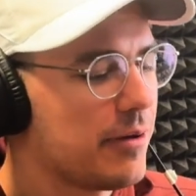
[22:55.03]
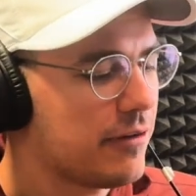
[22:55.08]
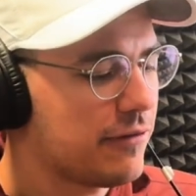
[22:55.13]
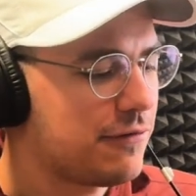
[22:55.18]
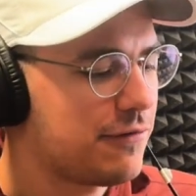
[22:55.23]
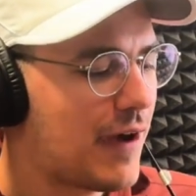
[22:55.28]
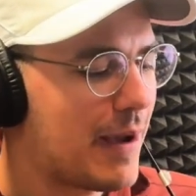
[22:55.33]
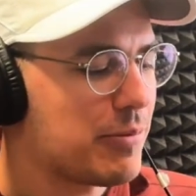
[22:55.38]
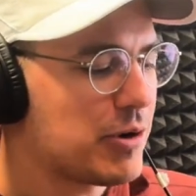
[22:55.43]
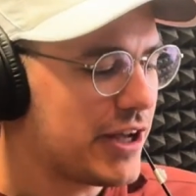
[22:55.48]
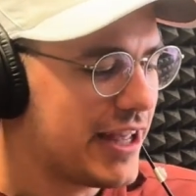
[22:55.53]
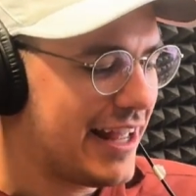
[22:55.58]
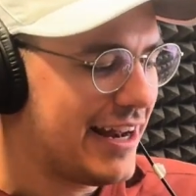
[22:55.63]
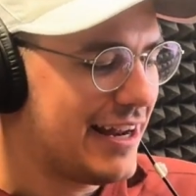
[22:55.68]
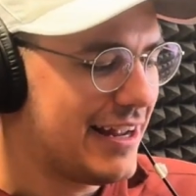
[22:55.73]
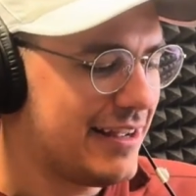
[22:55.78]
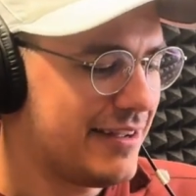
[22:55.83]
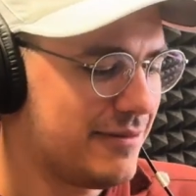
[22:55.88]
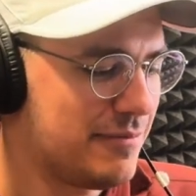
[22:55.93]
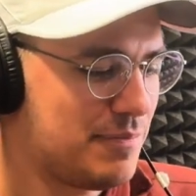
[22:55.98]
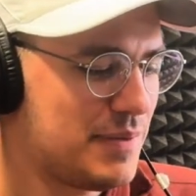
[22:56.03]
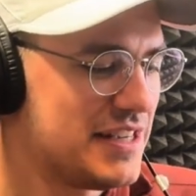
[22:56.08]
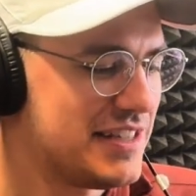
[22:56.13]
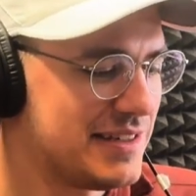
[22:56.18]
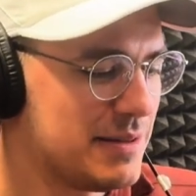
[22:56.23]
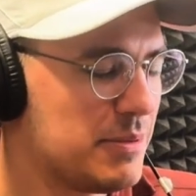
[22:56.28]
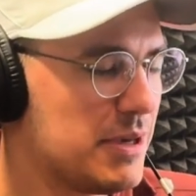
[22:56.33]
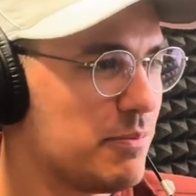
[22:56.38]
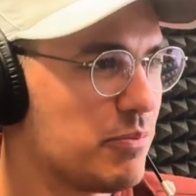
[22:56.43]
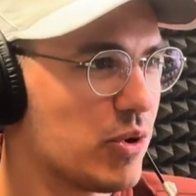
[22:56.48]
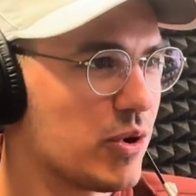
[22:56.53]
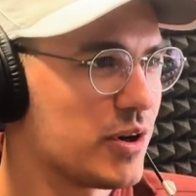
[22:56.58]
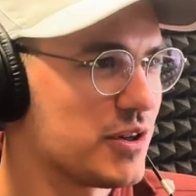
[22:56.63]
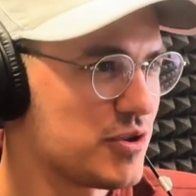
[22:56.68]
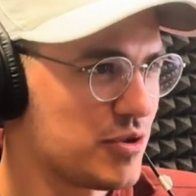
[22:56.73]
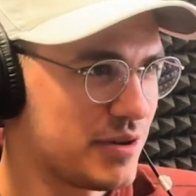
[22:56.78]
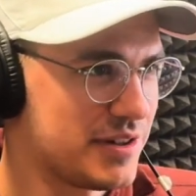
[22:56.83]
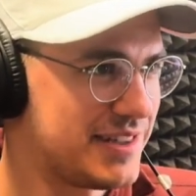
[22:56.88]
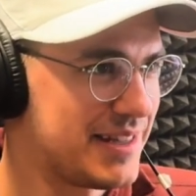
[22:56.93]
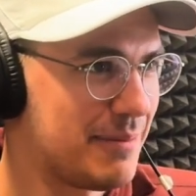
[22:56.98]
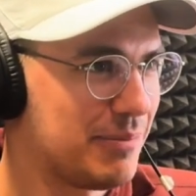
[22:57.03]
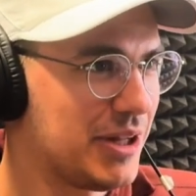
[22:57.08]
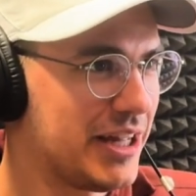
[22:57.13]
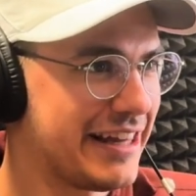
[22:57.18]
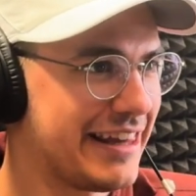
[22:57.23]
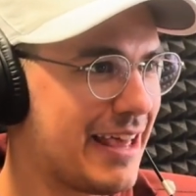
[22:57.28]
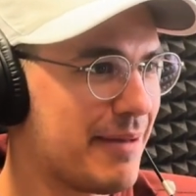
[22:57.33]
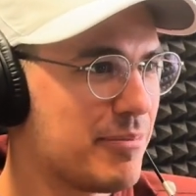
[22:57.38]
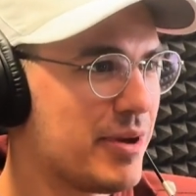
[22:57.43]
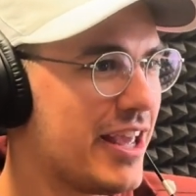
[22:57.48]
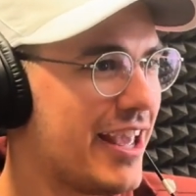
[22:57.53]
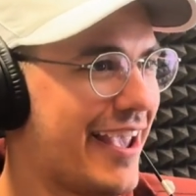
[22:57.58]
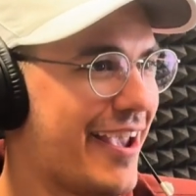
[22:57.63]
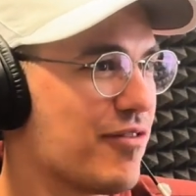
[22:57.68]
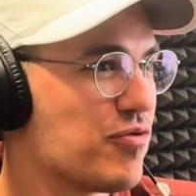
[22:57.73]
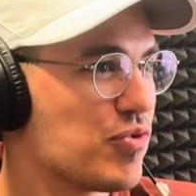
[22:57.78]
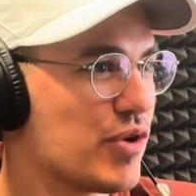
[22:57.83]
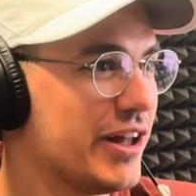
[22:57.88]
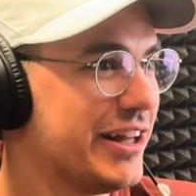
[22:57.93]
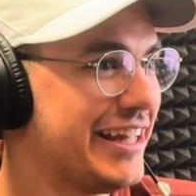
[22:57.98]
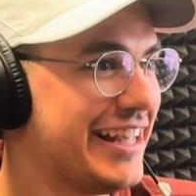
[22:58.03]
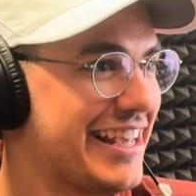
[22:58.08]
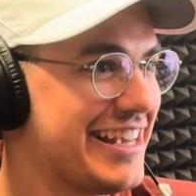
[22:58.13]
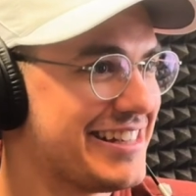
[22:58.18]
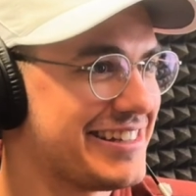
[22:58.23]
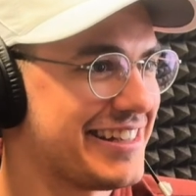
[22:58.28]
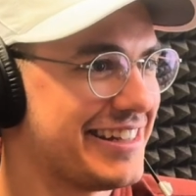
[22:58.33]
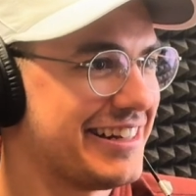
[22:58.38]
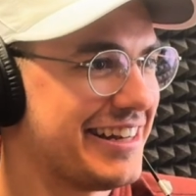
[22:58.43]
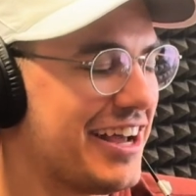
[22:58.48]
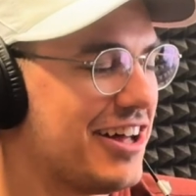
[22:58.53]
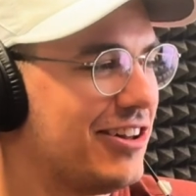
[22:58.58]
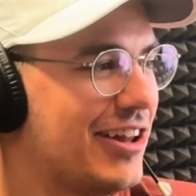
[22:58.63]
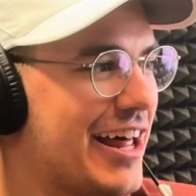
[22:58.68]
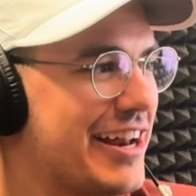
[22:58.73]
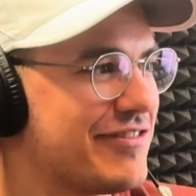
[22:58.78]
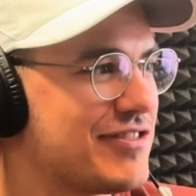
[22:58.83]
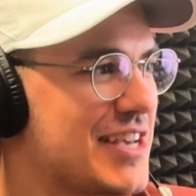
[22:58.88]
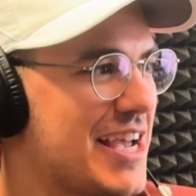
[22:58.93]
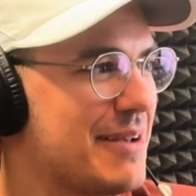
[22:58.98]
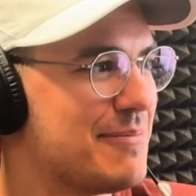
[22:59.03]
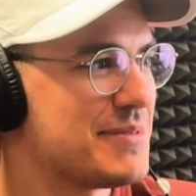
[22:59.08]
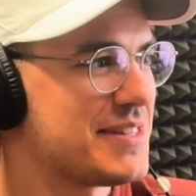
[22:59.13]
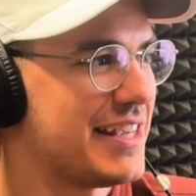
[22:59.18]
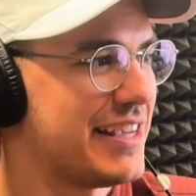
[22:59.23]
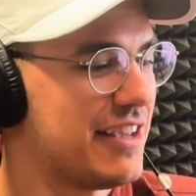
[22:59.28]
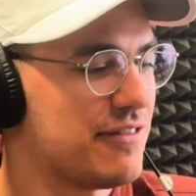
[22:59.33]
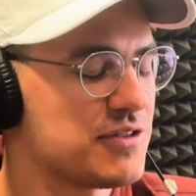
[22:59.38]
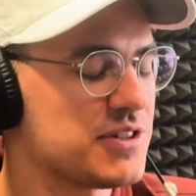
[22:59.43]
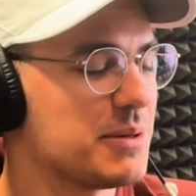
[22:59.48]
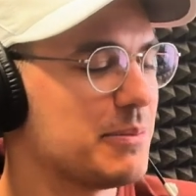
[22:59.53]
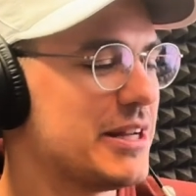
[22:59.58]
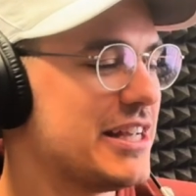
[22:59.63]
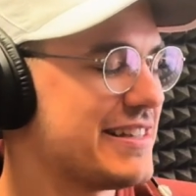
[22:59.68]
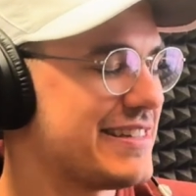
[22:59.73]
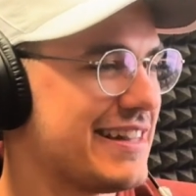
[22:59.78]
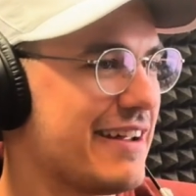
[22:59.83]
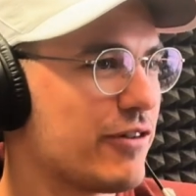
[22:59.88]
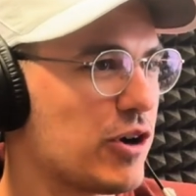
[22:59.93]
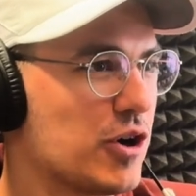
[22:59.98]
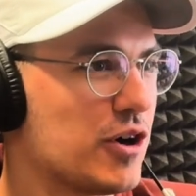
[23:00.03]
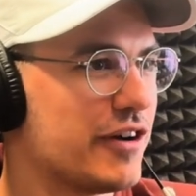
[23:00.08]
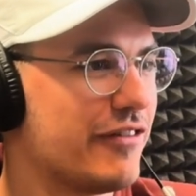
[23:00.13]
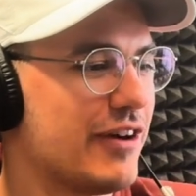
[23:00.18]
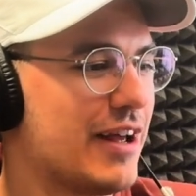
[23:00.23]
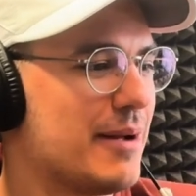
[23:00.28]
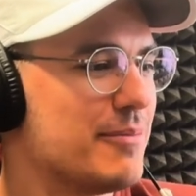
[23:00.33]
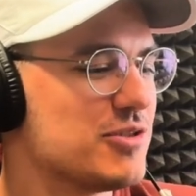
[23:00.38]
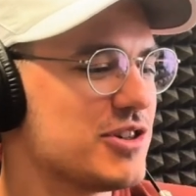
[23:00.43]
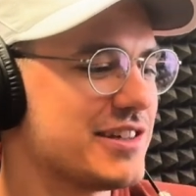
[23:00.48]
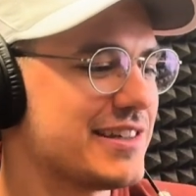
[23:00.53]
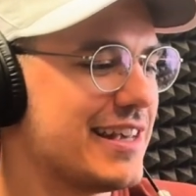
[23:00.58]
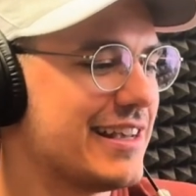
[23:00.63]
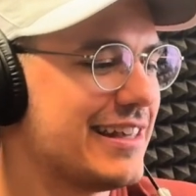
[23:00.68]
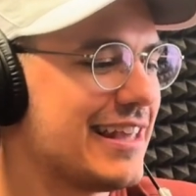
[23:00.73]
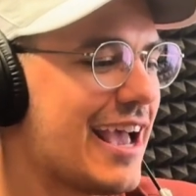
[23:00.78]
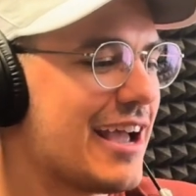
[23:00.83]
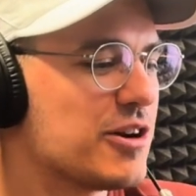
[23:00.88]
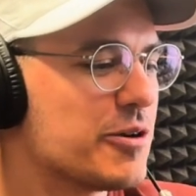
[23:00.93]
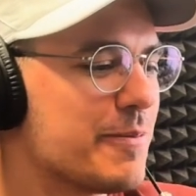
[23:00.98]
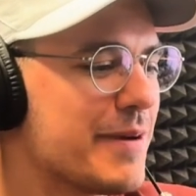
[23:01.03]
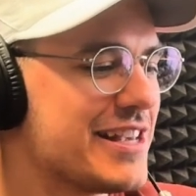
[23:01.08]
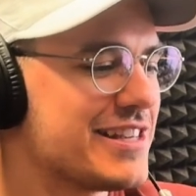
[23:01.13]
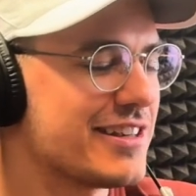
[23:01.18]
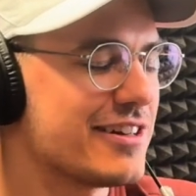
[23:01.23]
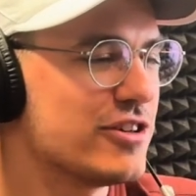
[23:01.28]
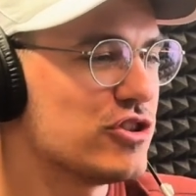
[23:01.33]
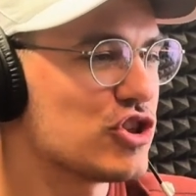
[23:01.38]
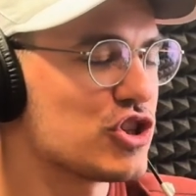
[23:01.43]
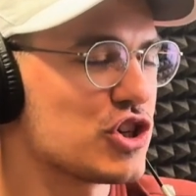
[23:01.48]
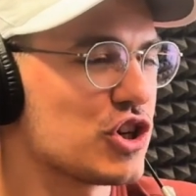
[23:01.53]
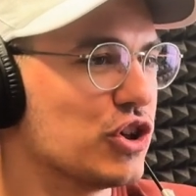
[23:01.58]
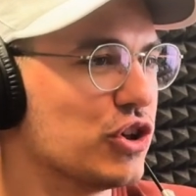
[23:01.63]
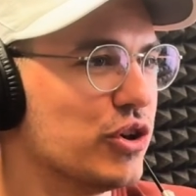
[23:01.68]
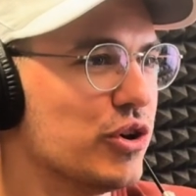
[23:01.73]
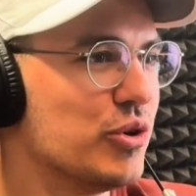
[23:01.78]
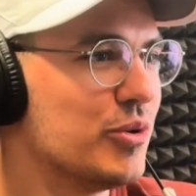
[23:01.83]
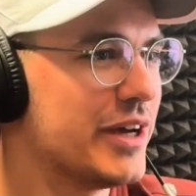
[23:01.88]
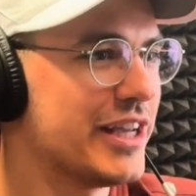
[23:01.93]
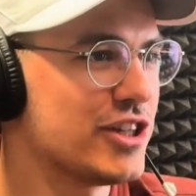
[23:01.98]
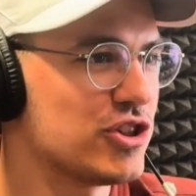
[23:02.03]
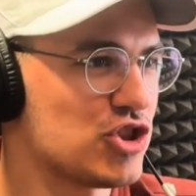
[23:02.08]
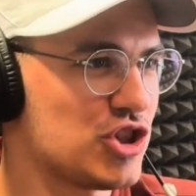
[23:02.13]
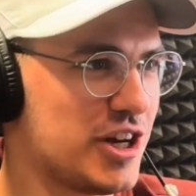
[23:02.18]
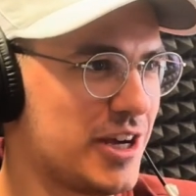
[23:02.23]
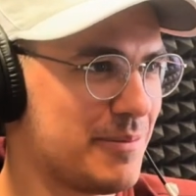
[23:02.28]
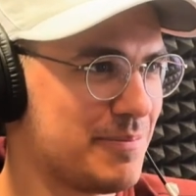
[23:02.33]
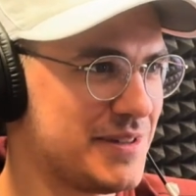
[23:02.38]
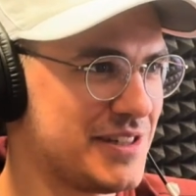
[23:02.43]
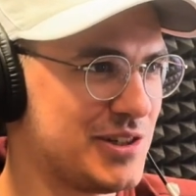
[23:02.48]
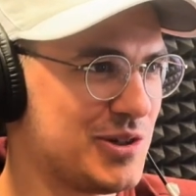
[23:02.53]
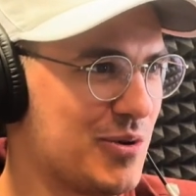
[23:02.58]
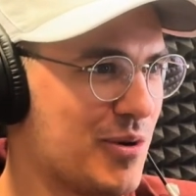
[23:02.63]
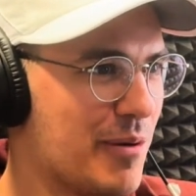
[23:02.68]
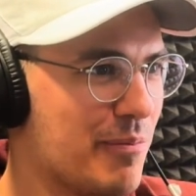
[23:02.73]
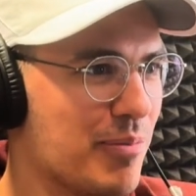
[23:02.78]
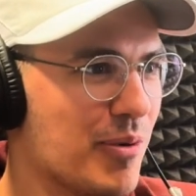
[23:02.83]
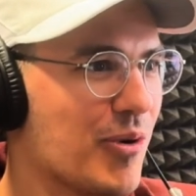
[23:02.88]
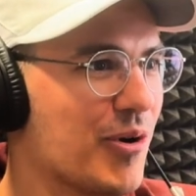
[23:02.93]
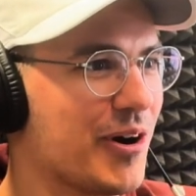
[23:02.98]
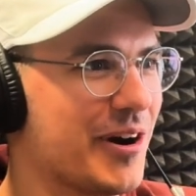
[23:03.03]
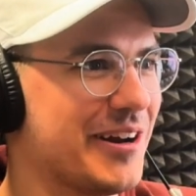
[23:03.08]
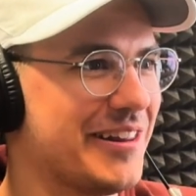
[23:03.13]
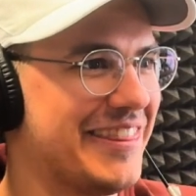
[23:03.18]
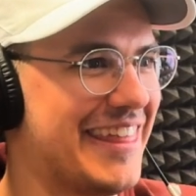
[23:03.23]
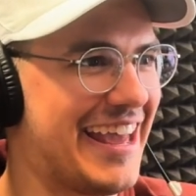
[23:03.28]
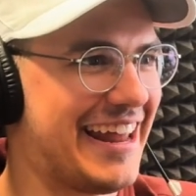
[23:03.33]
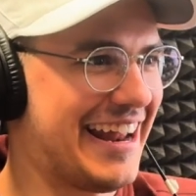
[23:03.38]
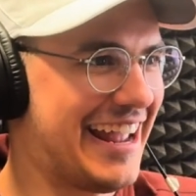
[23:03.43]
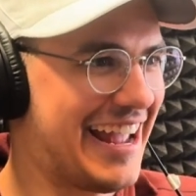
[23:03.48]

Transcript: fabricating PCB boards or assembling them, it really isn't. A lot of times, like, if somebody has never heard of it, I'm just like, yeah, you're basically just gluing chips to a board that